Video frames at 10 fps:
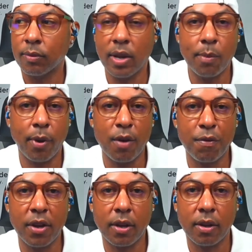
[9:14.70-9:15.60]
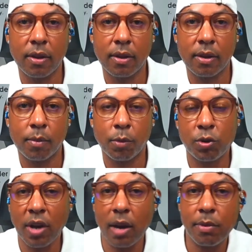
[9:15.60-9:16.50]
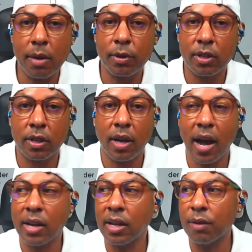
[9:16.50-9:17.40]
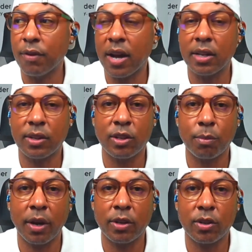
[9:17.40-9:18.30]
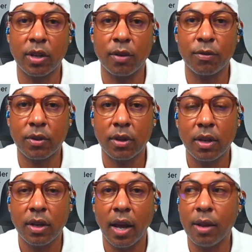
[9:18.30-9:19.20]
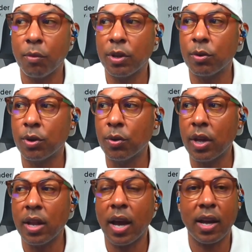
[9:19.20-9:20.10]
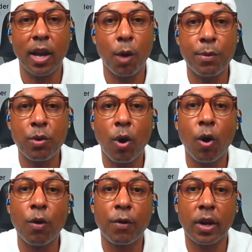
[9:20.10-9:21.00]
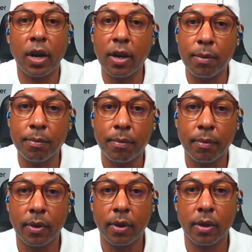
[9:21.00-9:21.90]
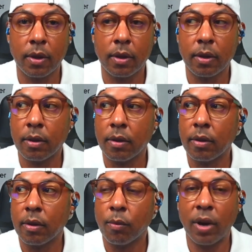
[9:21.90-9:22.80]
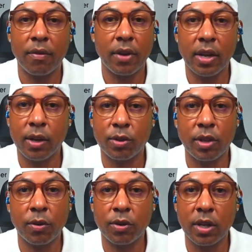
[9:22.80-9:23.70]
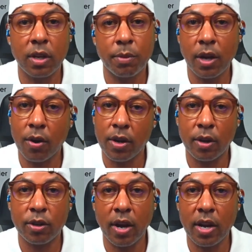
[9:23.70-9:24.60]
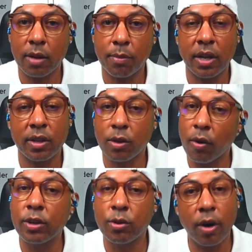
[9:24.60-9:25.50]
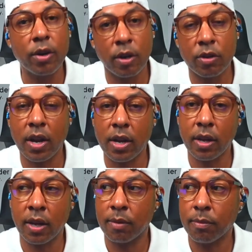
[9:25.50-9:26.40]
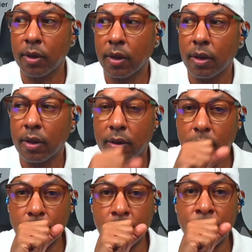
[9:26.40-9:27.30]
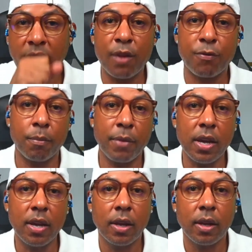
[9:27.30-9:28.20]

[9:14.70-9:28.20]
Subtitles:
We ain't perfect, but you got to be able to identify these things about yourself. And when you do, then that can help you overcome whatever idiosyncrasy could be hurting your trading, because it's going to hurt your trading game. And for me,